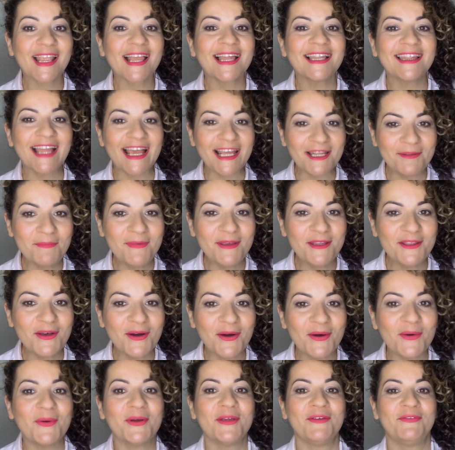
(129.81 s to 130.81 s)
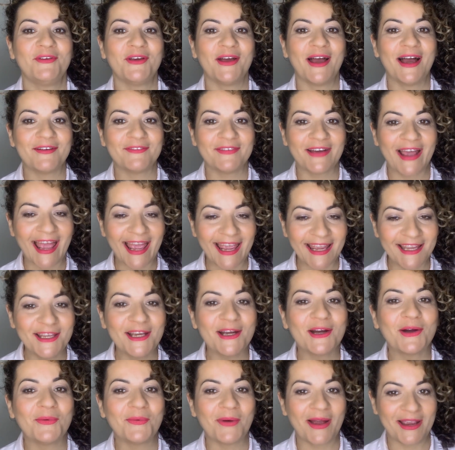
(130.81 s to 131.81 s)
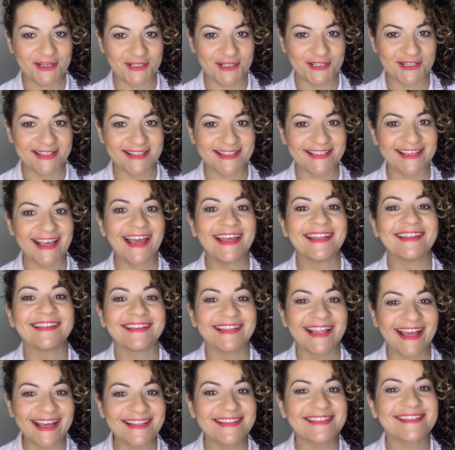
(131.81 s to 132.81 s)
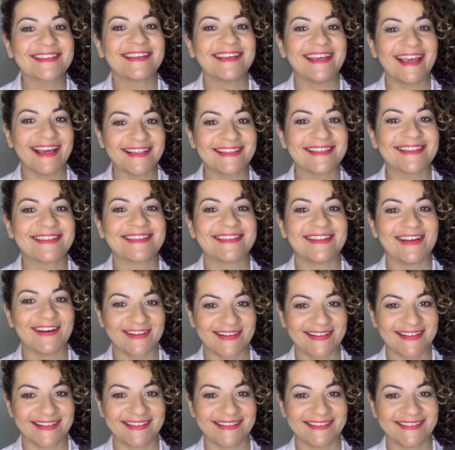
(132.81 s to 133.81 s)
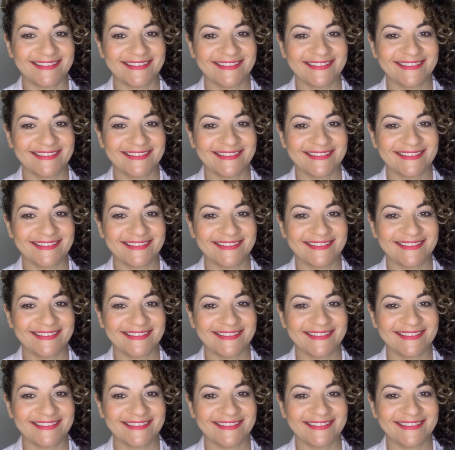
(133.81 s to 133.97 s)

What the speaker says: Let me know if you have any questions and let's get started.